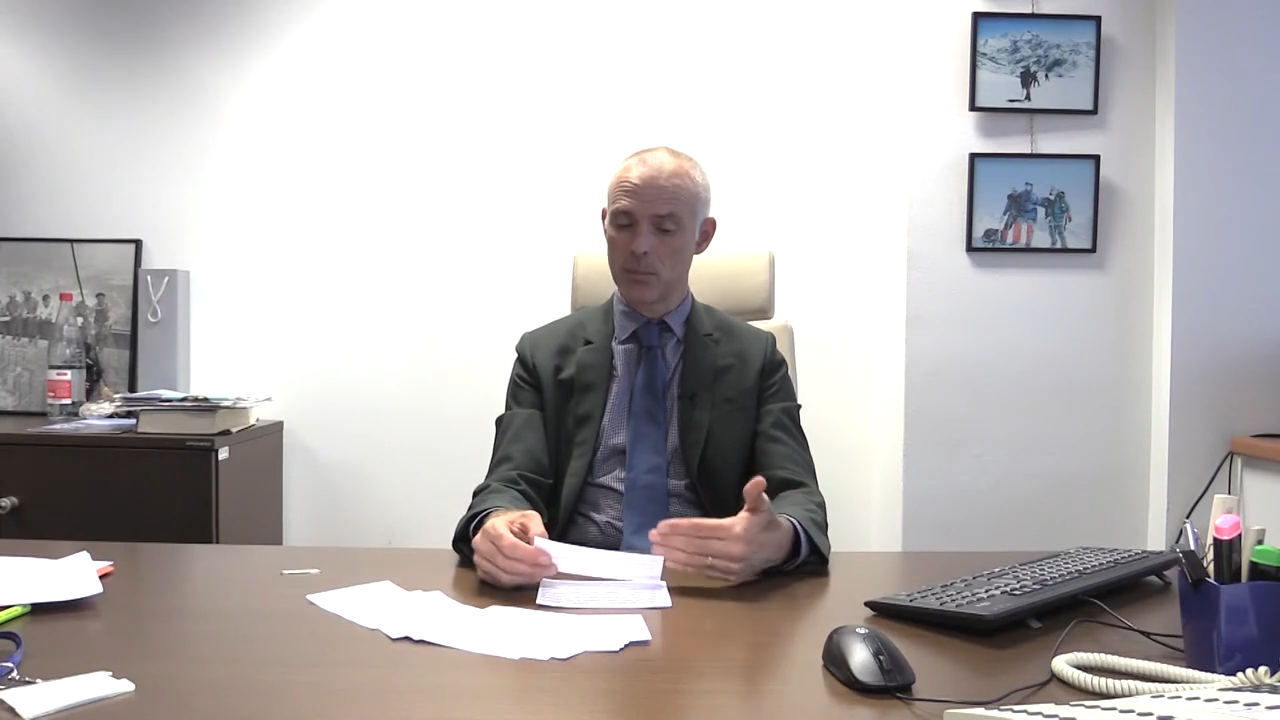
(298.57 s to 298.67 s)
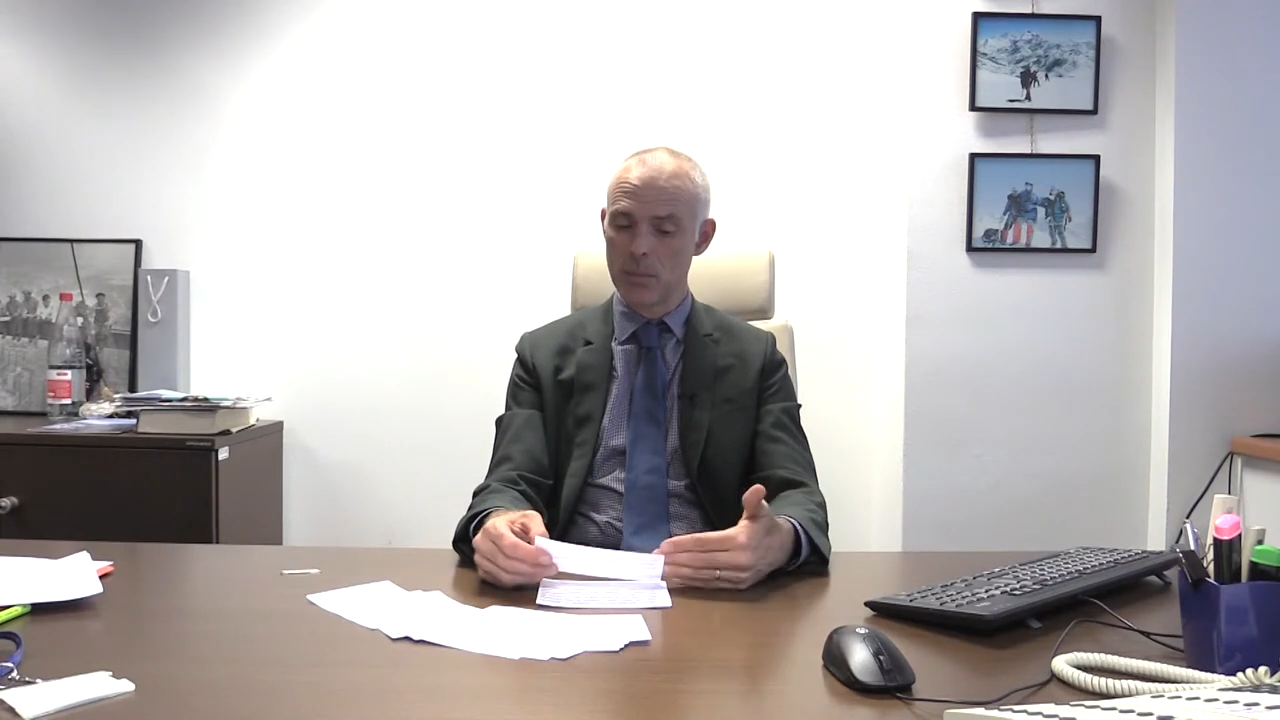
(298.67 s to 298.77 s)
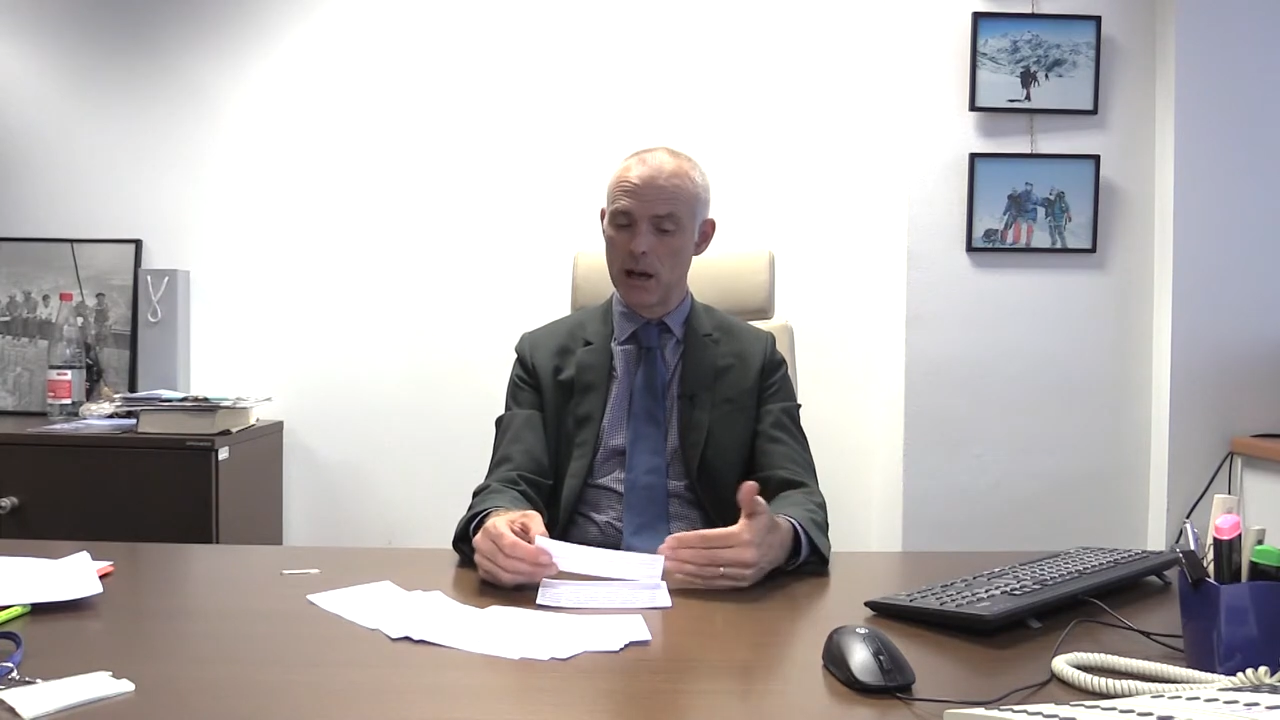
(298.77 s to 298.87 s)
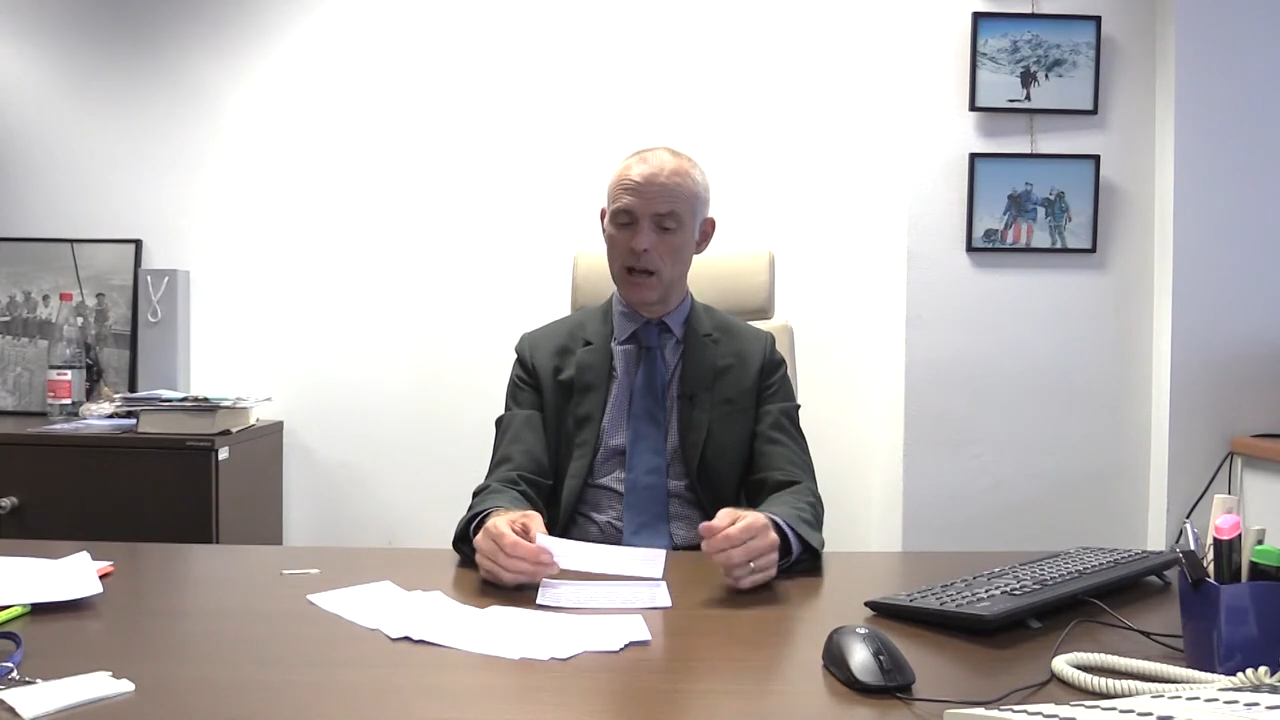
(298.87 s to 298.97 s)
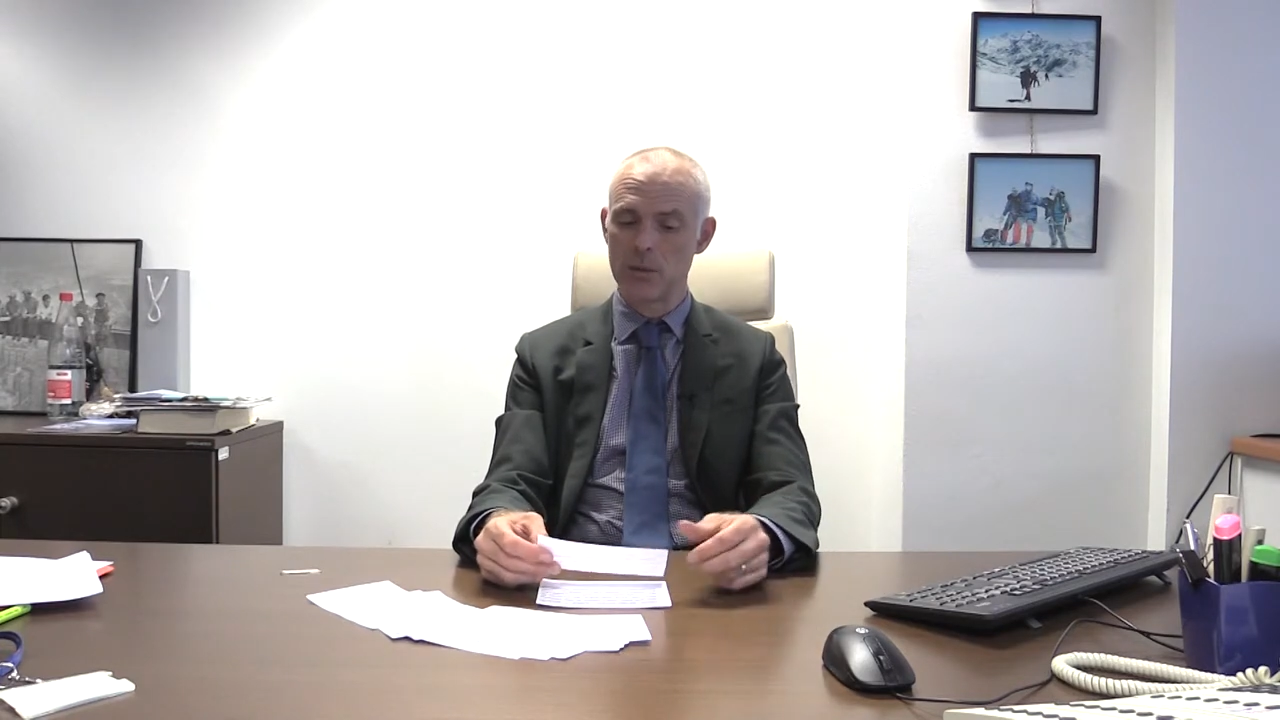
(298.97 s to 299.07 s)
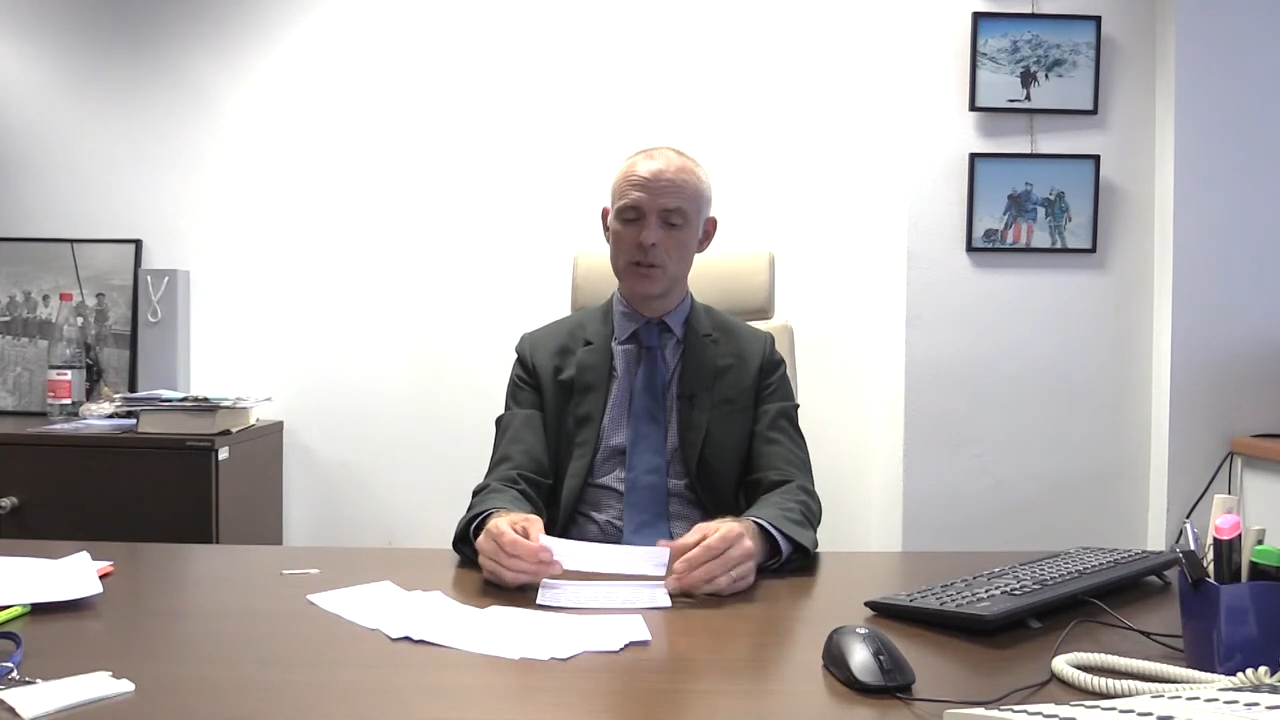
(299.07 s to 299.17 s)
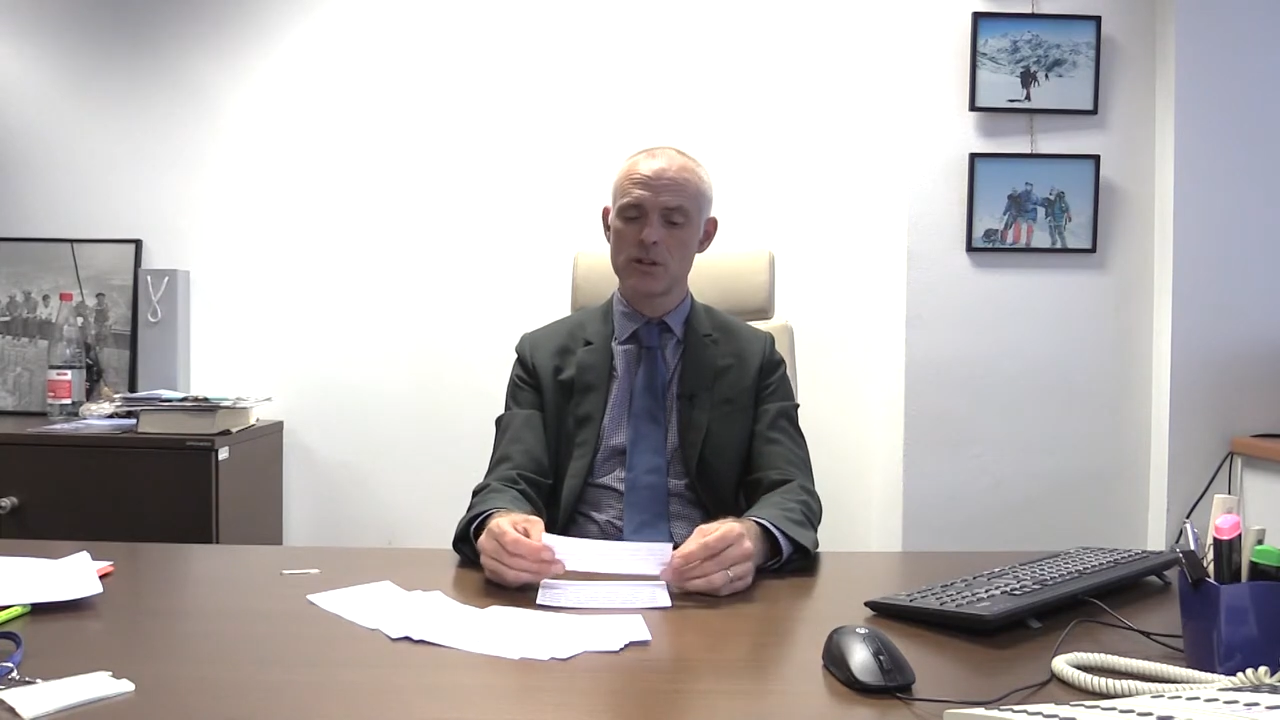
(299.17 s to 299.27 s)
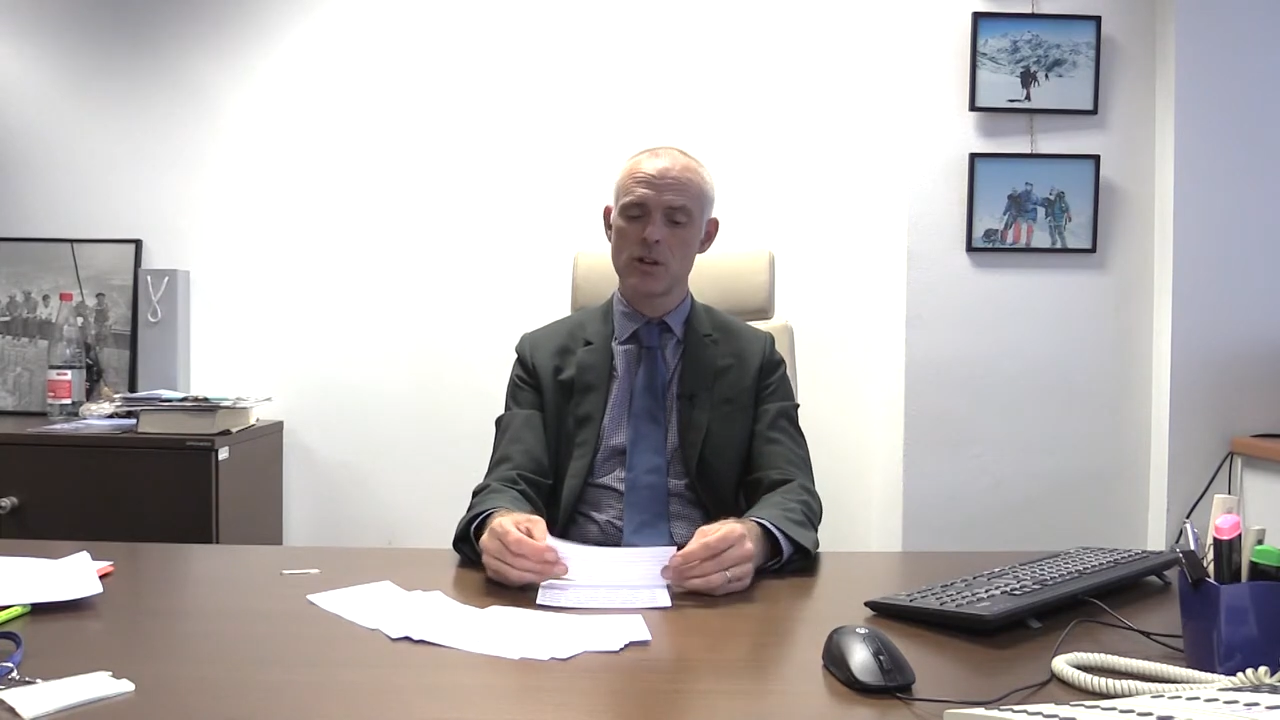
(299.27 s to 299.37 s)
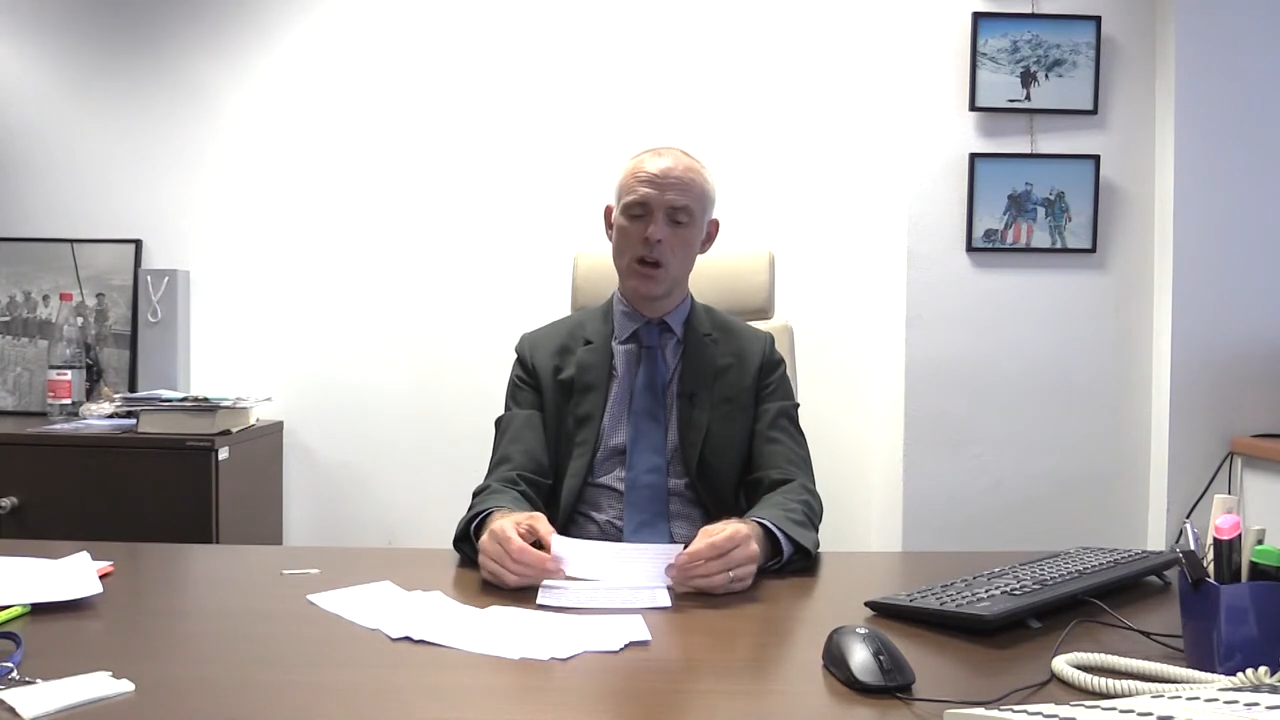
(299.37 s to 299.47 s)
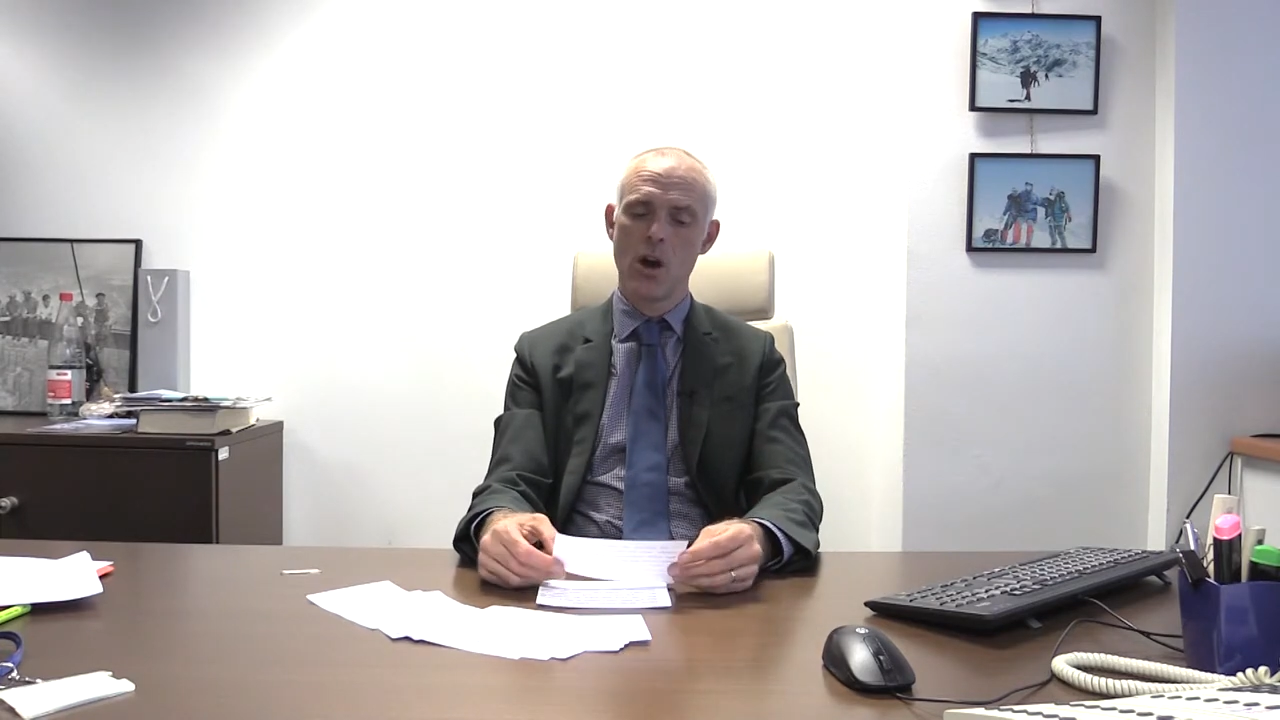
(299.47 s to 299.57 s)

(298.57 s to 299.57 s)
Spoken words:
and Parliament